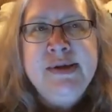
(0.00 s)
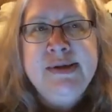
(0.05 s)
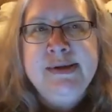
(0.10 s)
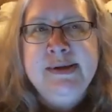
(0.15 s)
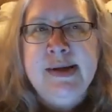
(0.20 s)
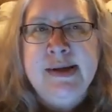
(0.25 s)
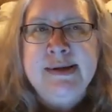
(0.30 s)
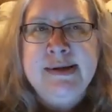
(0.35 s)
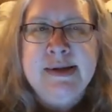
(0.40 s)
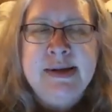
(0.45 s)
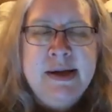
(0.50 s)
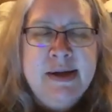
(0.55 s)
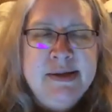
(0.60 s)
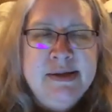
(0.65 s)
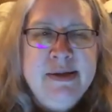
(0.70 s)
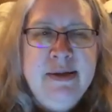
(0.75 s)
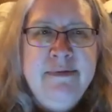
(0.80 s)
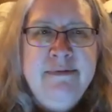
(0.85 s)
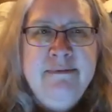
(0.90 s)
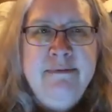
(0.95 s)

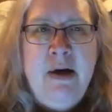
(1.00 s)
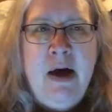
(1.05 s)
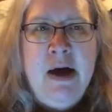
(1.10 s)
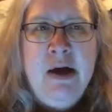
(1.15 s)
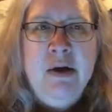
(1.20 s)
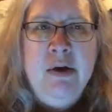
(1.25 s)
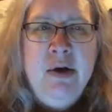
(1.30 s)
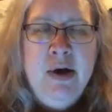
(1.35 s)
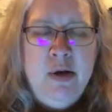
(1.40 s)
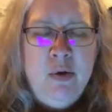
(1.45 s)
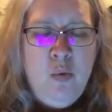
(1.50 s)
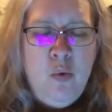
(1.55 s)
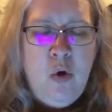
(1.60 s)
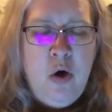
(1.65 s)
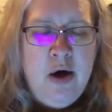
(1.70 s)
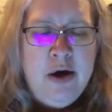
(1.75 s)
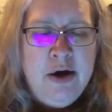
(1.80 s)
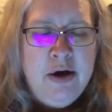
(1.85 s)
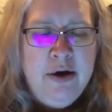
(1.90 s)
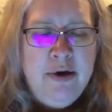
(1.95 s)
Violators of their
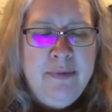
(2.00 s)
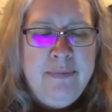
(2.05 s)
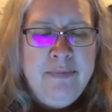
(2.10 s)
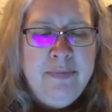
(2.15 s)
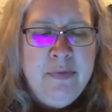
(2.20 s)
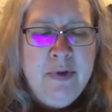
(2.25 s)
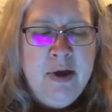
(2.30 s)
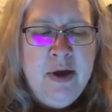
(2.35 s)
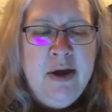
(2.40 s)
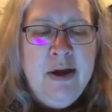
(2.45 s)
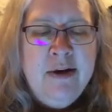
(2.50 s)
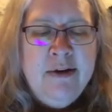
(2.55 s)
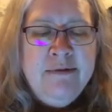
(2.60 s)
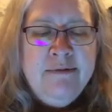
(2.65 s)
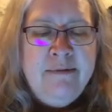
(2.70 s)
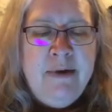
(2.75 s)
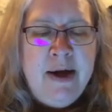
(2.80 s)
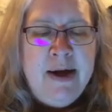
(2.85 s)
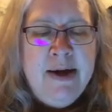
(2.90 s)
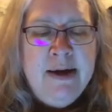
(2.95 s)
social contract are
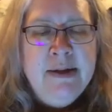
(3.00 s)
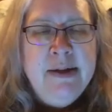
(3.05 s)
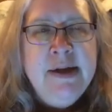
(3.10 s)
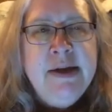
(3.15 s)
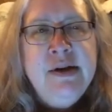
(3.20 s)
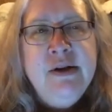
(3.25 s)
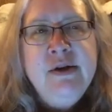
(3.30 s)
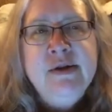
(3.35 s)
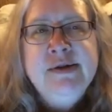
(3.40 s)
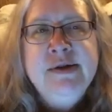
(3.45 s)
cut off